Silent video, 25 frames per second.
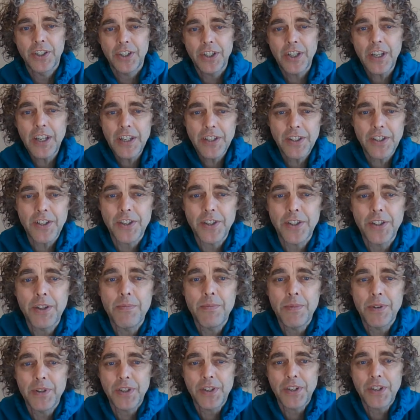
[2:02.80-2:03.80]
Jesus, the
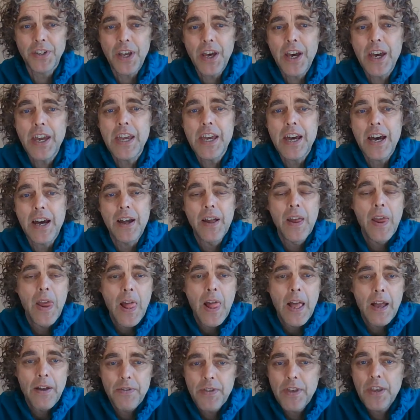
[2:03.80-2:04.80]
Messiah,
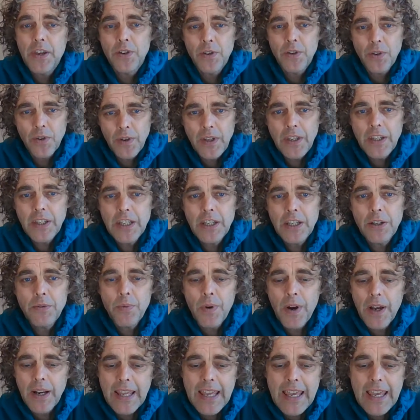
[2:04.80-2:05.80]
the anointed
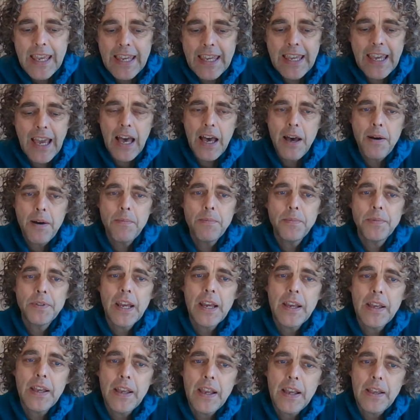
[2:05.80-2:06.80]
one, he comes
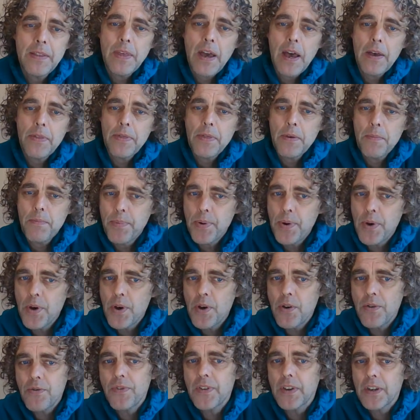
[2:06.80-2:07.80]
in, at the
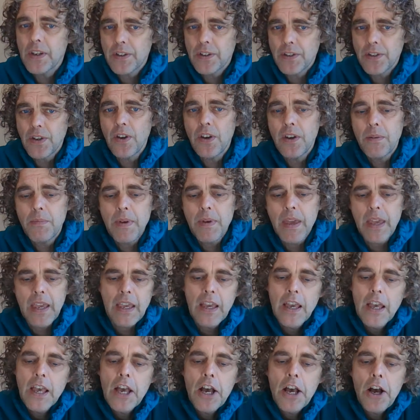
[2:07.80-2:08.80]
perfect
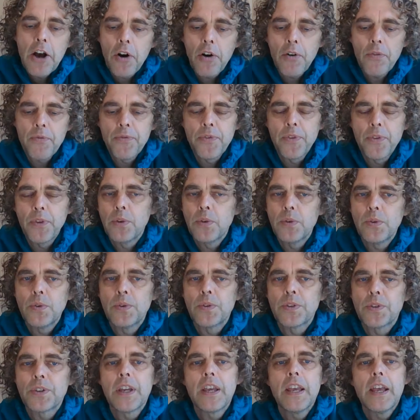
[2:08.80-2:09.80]
timing of the
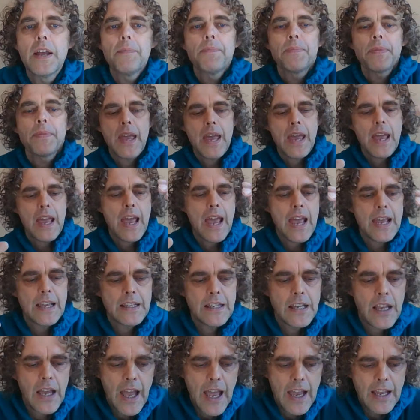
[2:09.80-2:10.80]
Lord.
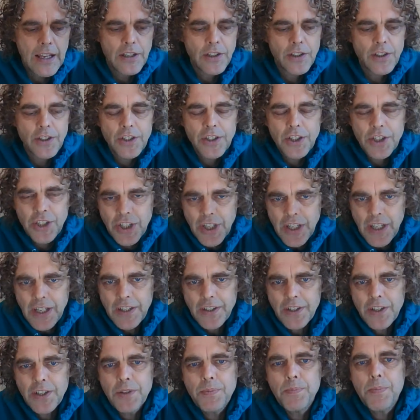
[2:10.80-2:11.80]
And, and,
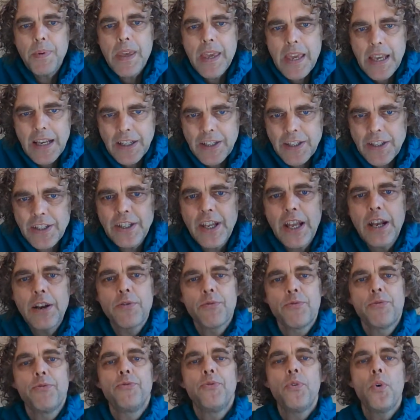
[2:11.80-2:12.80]
Jesus being
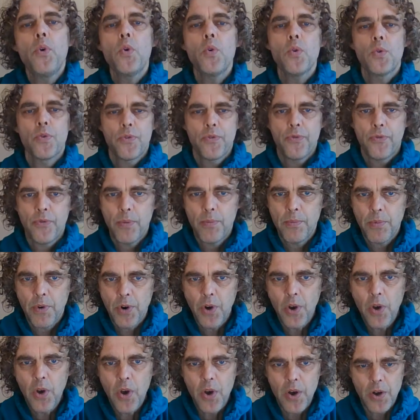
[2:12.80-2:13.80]
sent forth from
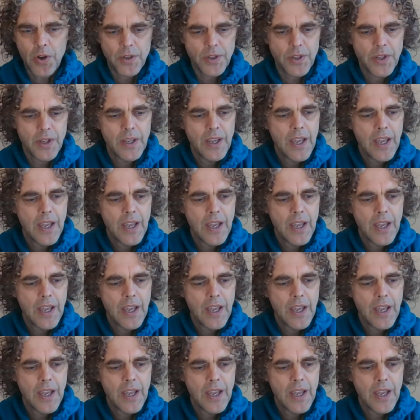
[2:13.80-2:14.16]
God.